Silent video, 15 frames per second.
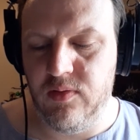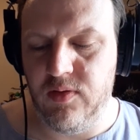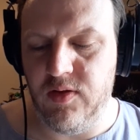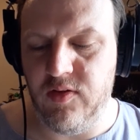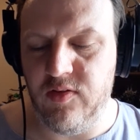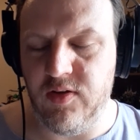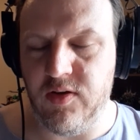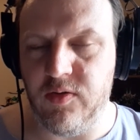He
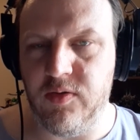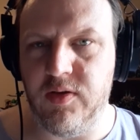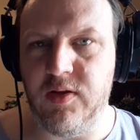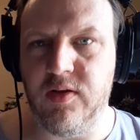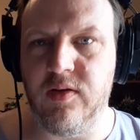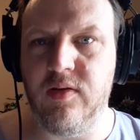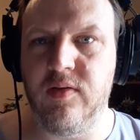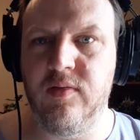settled
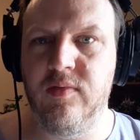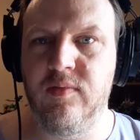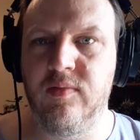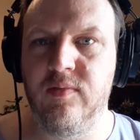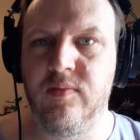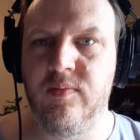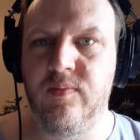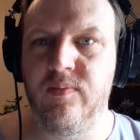in
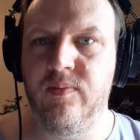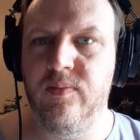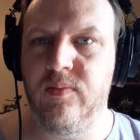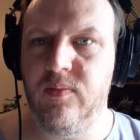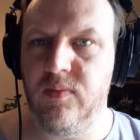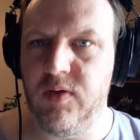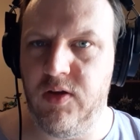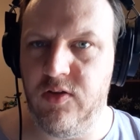
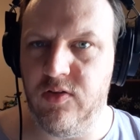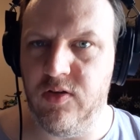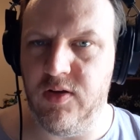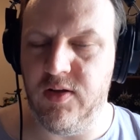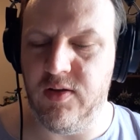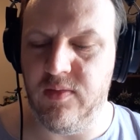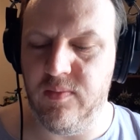easily.